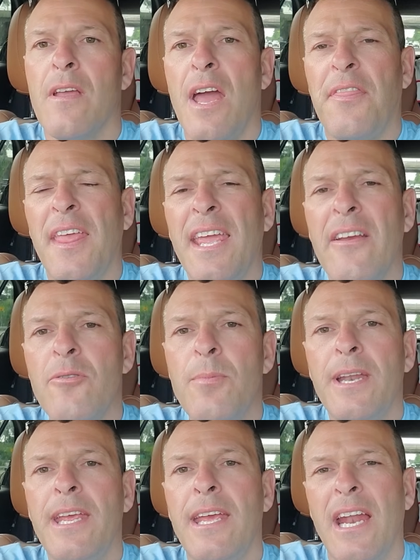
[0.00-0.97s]
I think
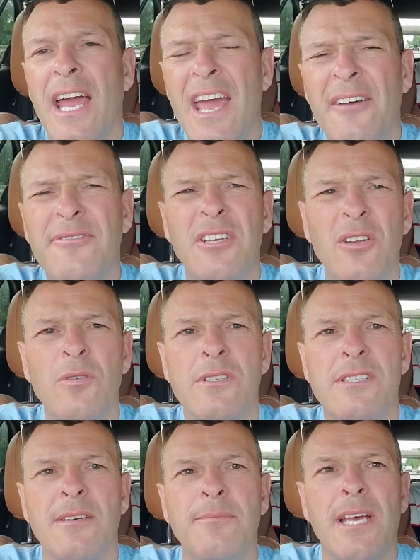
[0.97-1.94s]
everybody, and I have to do
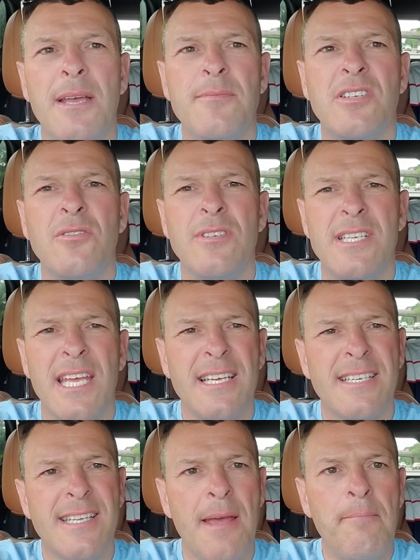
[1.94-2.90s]
it sometimes too, is take
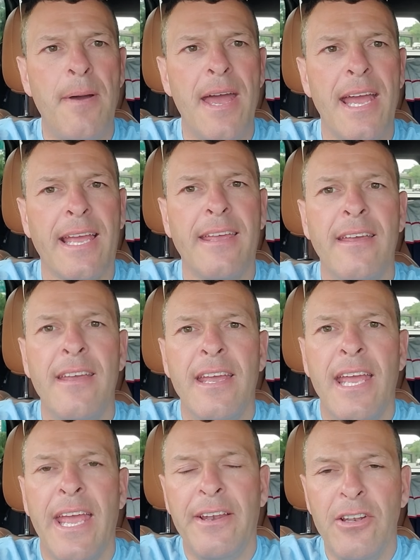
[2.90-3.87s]
a step back
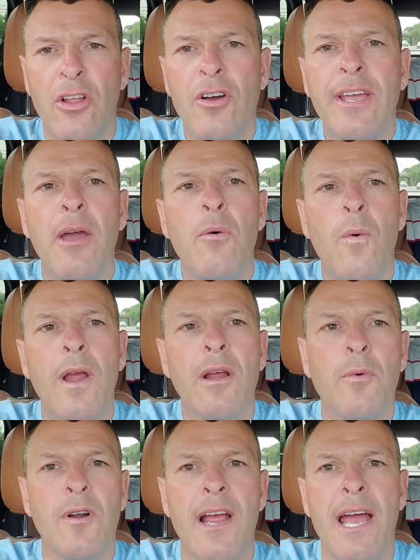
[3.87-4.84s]
and look at
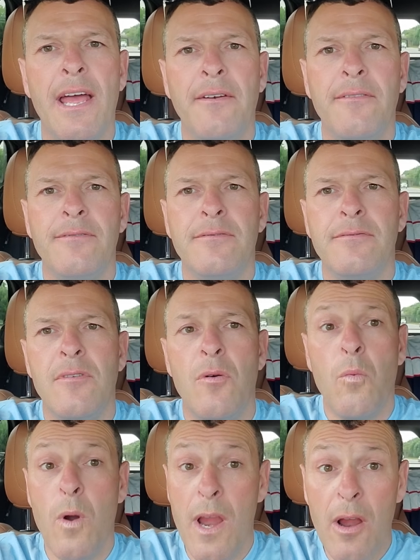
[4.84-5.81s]
where we're at.
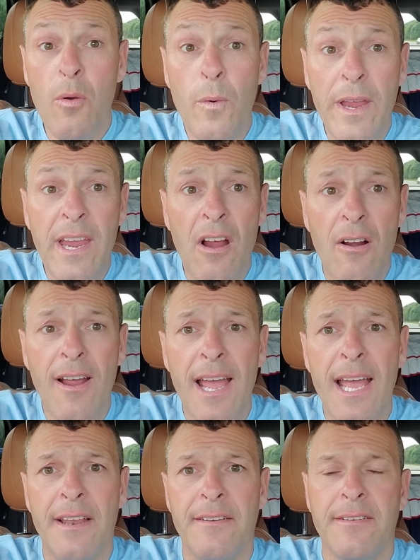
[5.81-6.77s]
Where we are
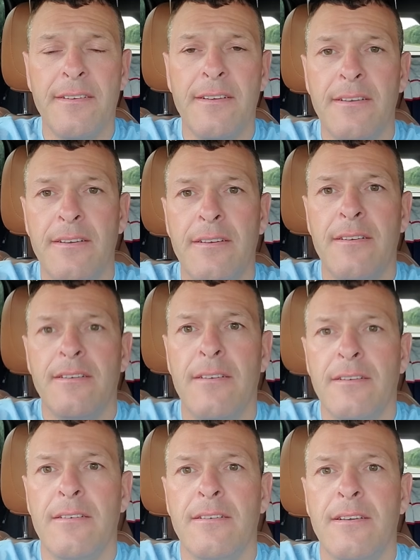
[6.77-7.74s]
at.
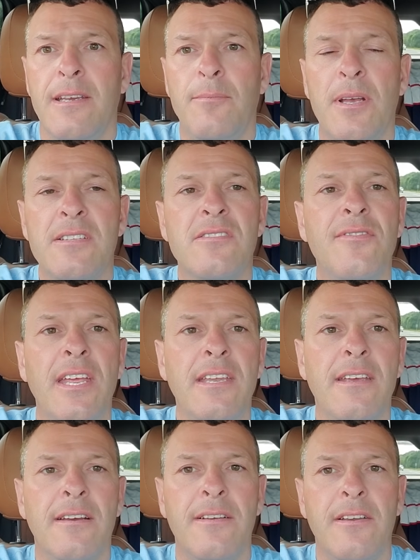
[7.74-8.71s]
In
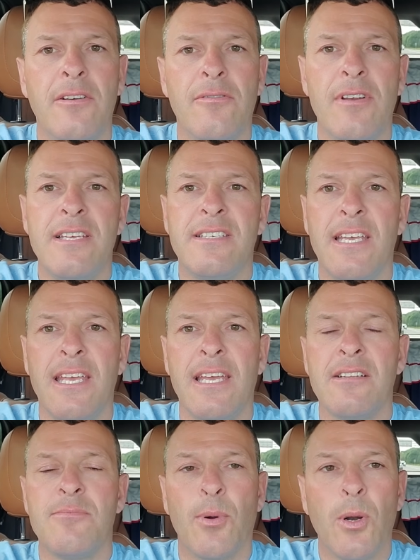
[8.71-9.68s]
Pennsylvania, you're racing
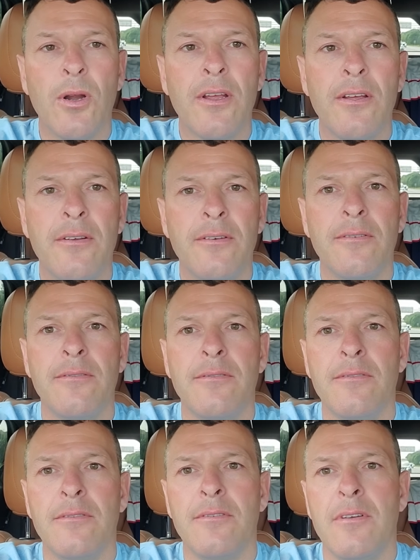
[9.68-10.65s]
against Burke,
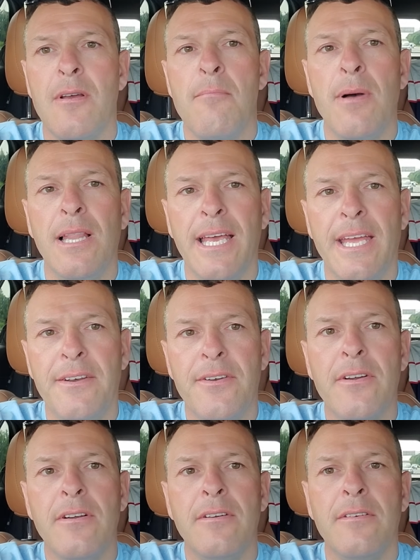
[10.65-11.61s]
Melander,